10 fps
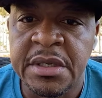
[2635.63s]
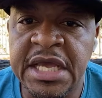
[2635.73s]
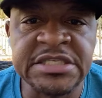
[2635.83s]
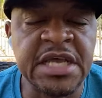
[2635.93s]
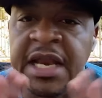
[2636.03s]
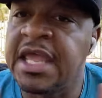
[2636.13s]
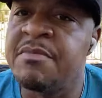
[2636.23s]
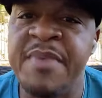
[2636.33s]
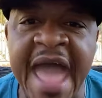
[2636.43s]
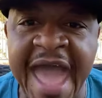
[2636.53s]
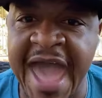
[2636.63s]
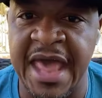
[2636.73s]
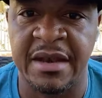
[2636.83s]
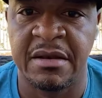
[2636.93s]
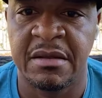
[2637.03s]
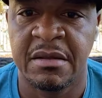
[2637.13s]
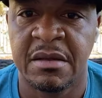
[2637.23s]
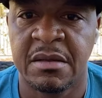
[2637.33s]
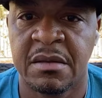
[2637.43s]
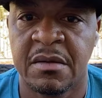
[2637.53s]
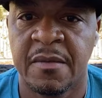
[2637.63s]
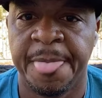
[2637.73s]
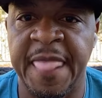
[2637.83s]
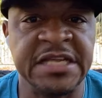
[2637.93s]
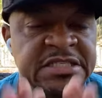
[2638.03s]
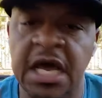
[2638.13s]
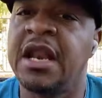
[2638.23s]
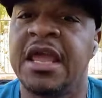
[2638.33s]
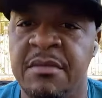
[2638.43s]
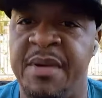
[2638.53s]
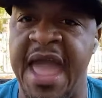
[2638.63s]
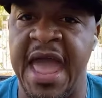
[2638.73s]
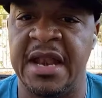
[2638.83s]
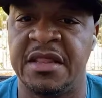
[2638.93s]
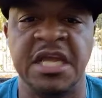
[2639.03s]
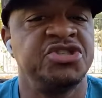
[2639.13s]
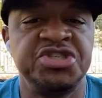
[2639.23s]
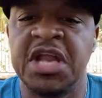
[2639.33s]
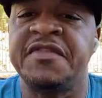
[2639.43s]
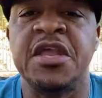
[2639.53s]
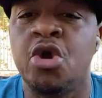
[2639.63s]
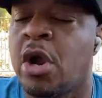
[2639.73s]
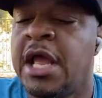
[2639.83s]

It's going to get bad. It's going to get bad. There's nothing you're